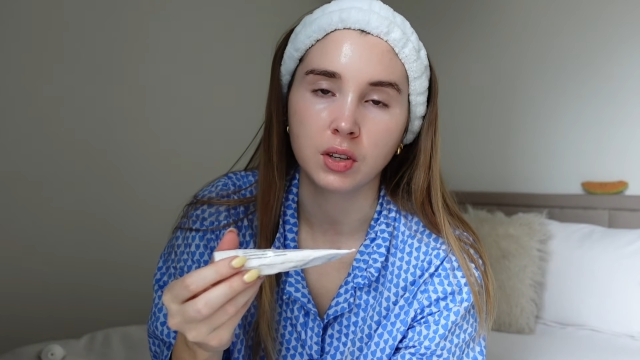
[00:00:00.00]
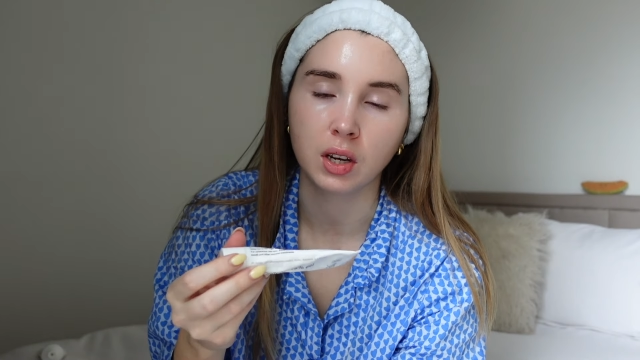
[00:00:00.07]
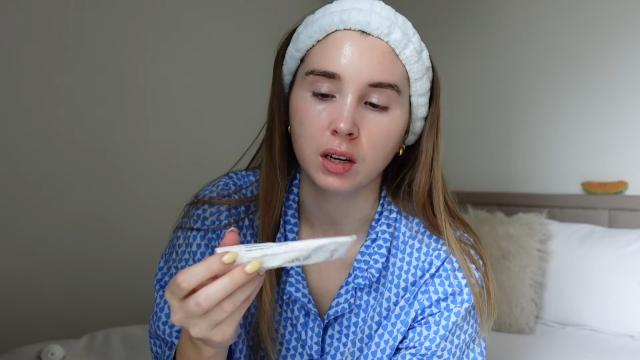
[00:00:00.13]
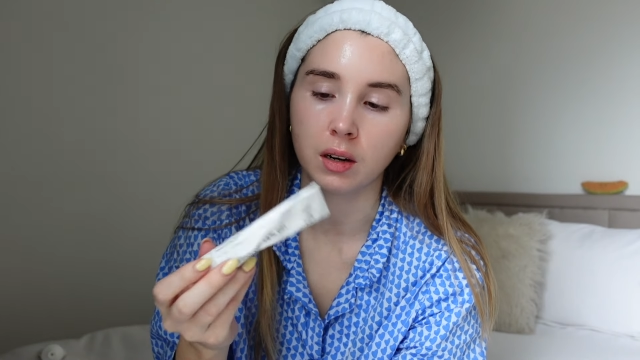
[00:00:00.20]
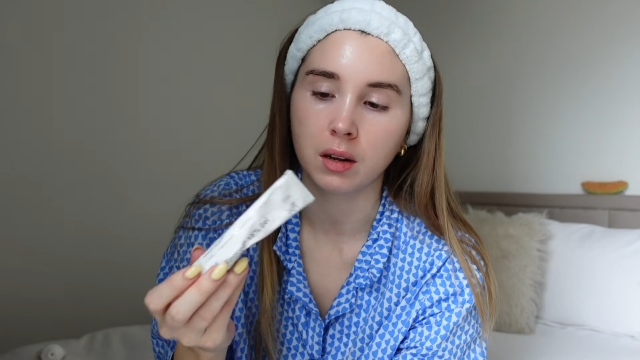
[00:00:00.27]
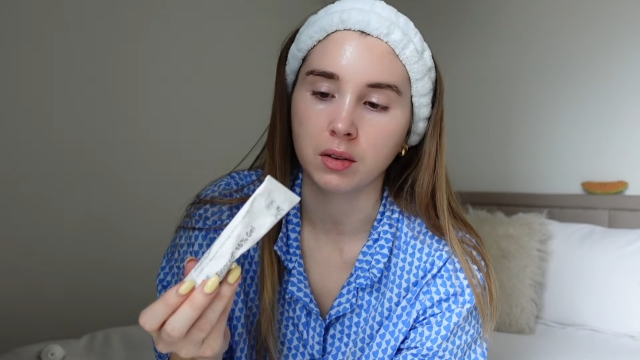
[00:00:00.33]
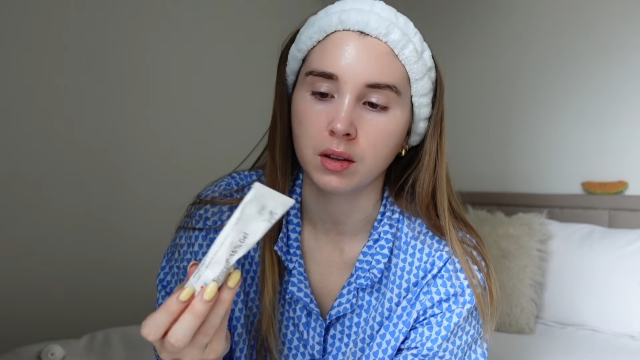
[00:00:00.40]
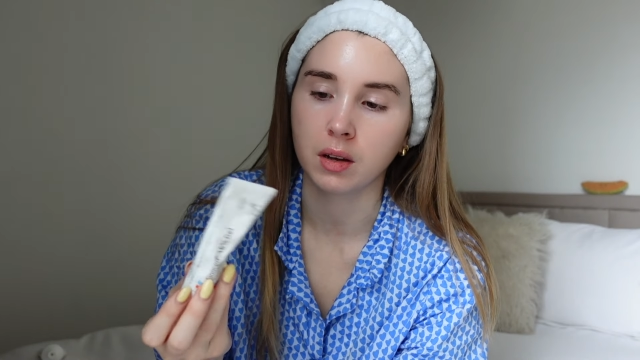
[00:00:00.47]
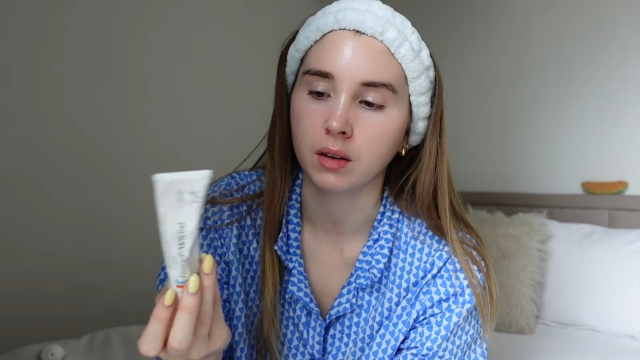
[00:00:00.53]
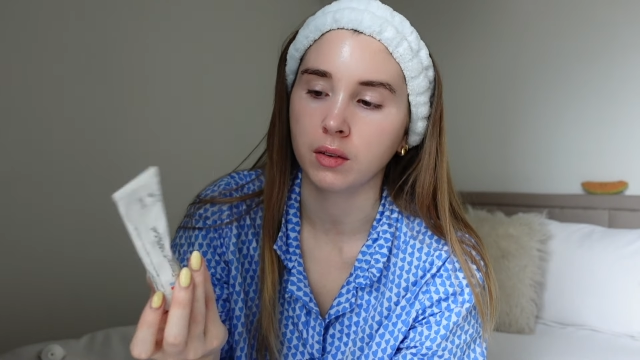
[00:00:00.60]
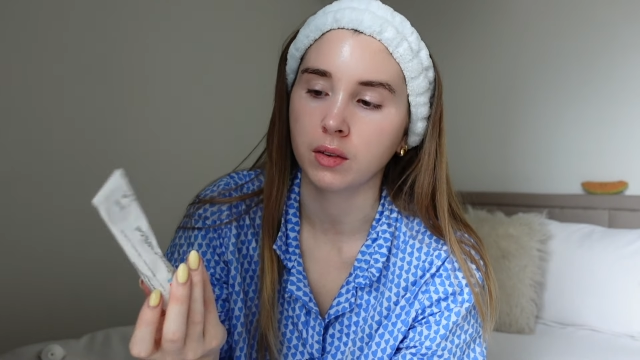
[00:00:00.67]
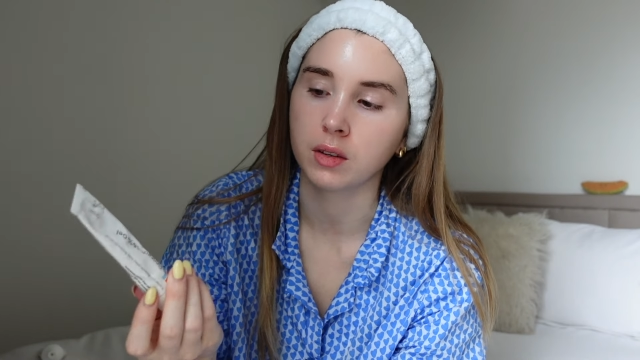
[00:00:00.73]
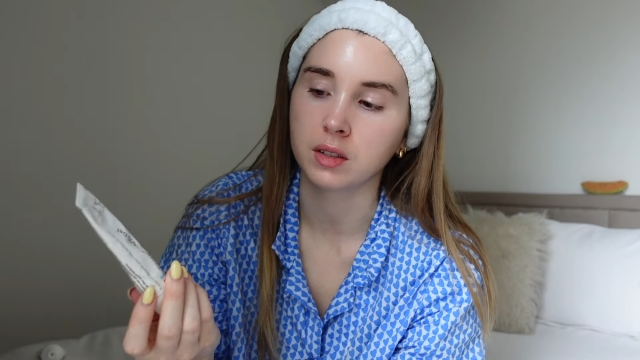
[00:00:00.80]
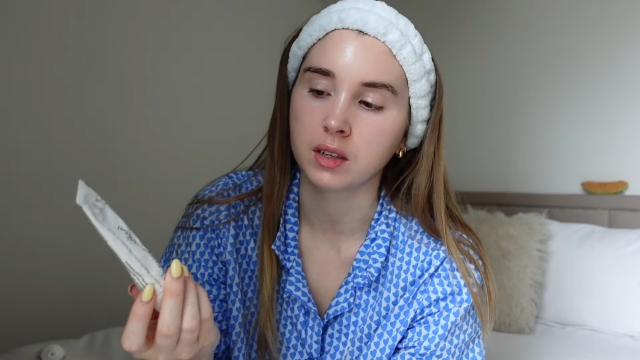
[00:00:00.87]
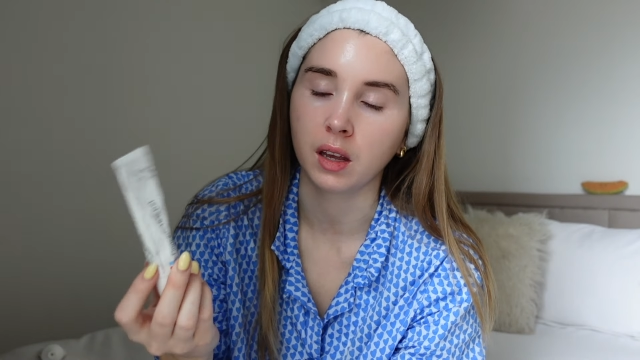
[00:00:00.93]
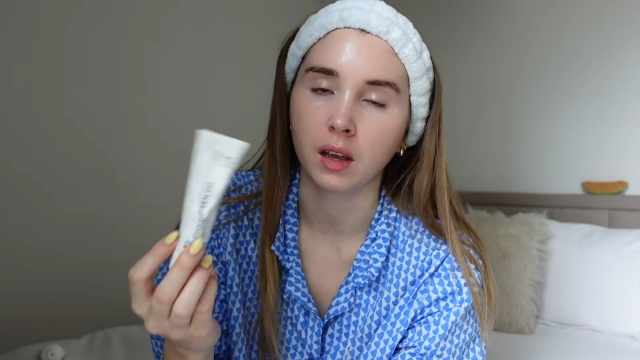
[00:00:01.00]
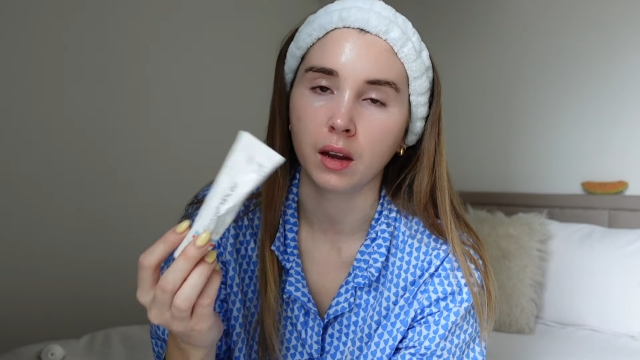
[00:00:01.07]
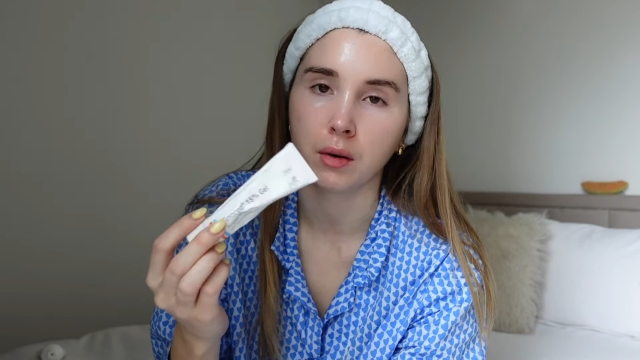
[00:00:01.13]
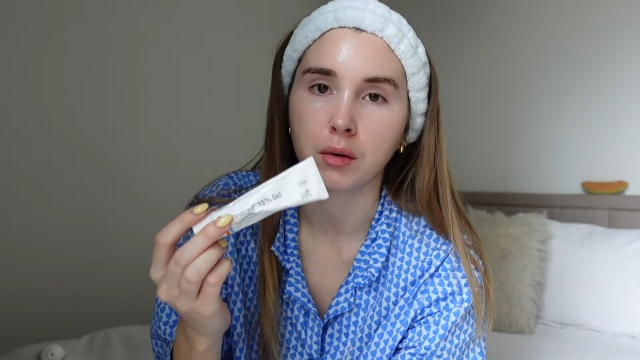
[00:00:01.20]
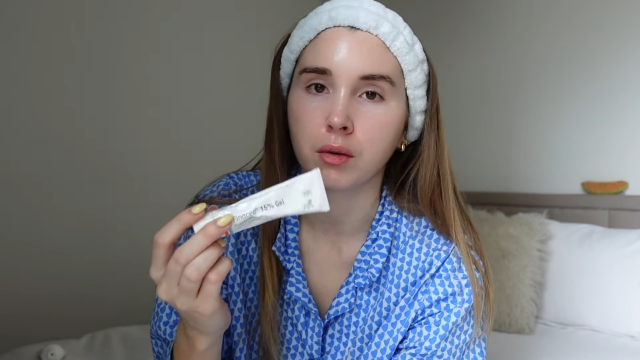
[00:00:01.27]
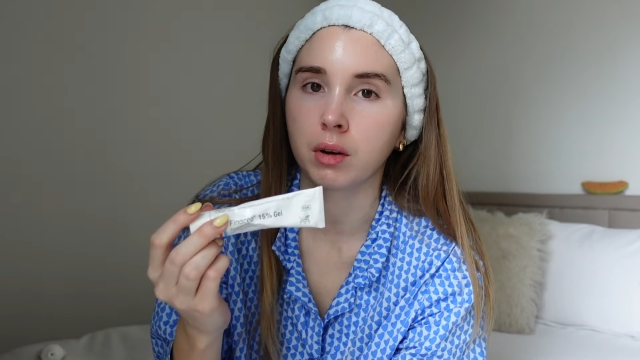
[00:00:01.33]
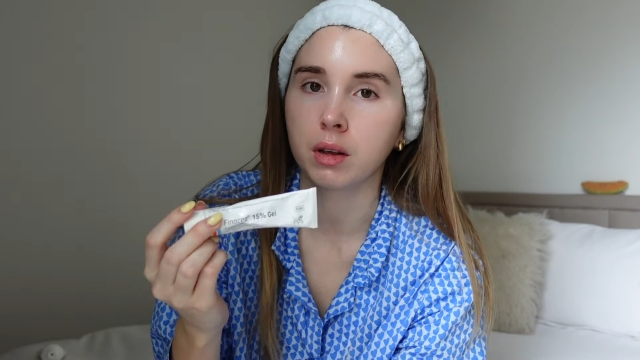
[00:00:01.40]
and a lot of other skincare
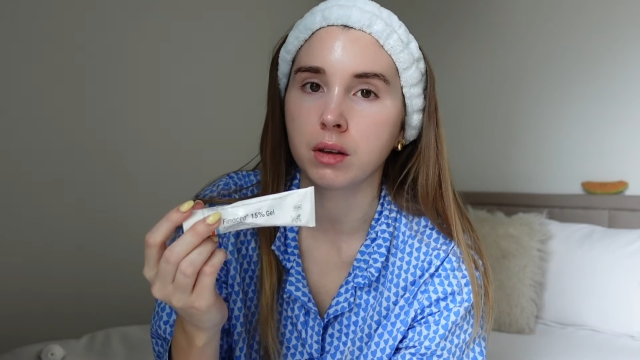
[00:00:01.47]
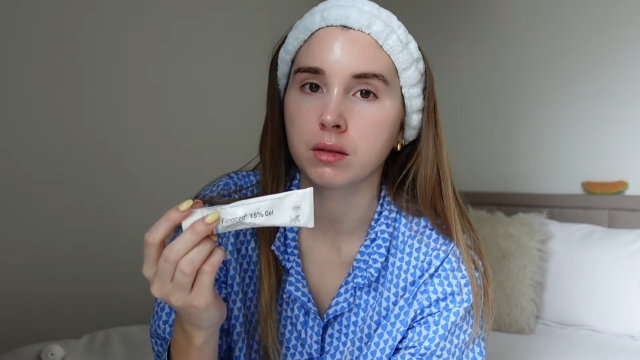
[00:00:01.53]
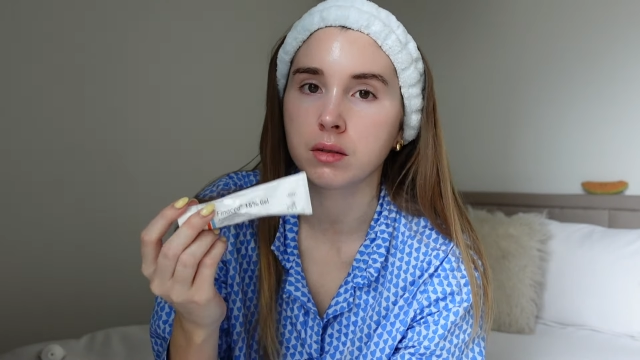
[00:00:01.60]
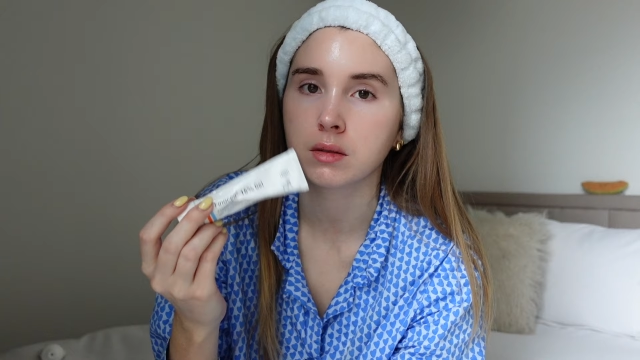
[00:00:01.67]
ingredients.